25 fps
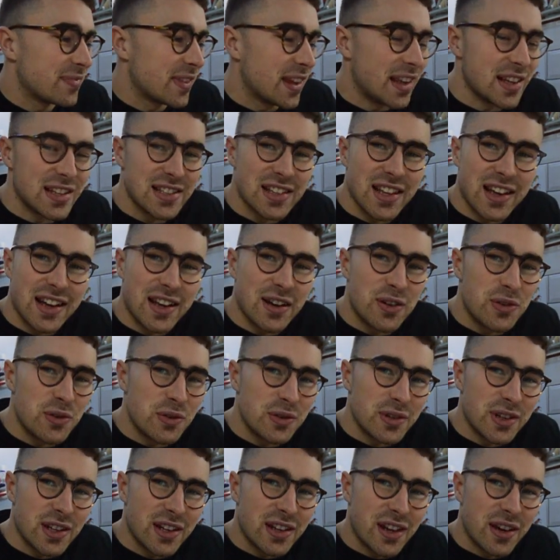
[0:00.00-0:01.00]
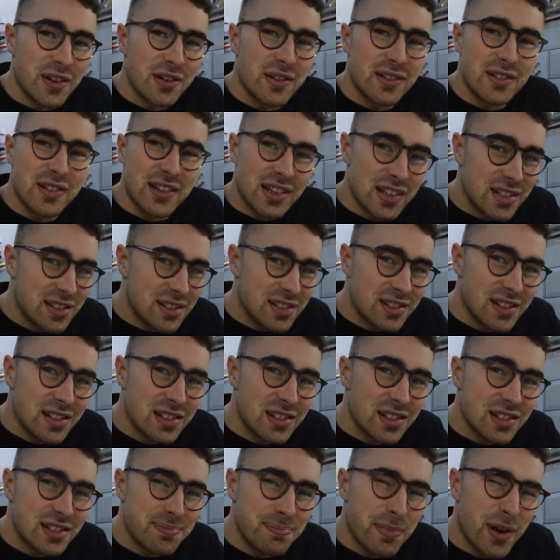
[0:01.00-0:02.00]
is like, oh, you know, it's
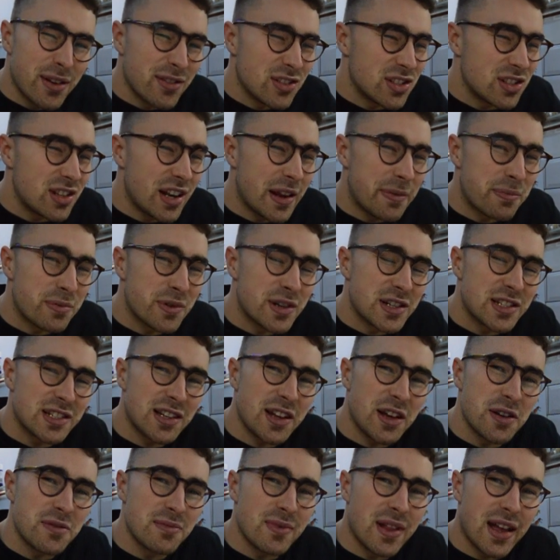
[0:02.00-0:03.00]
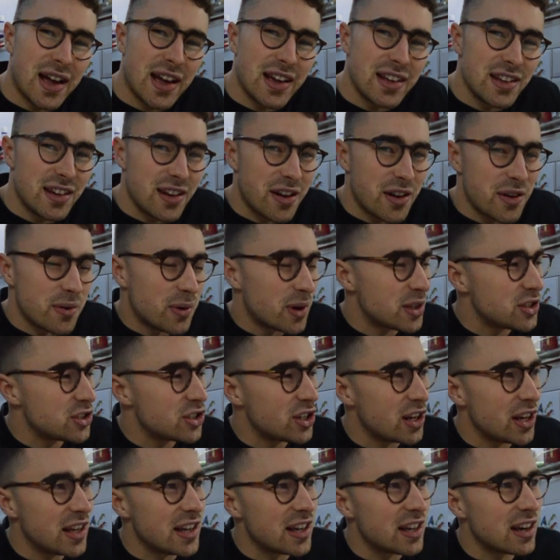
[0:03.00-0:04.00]
a bit of a slippery slope that, you know, once
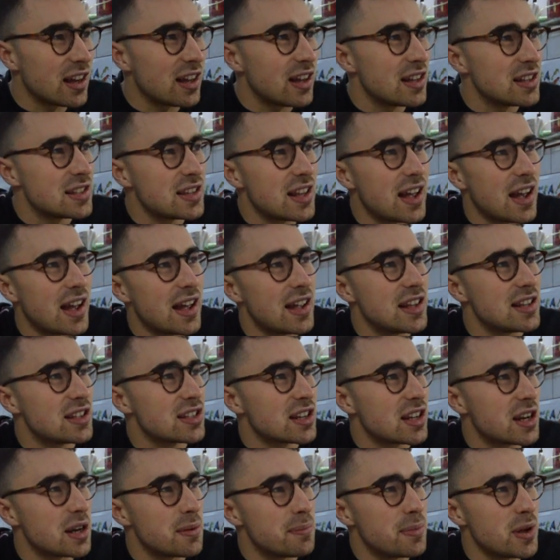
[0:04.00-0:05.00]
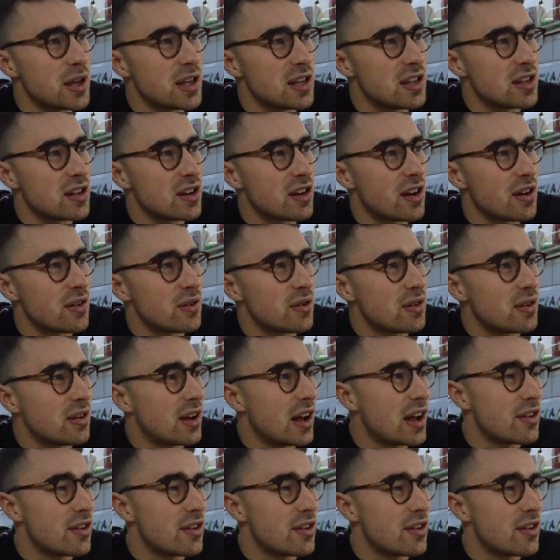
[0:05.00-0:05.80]
you legalize that, it's going to be, you know,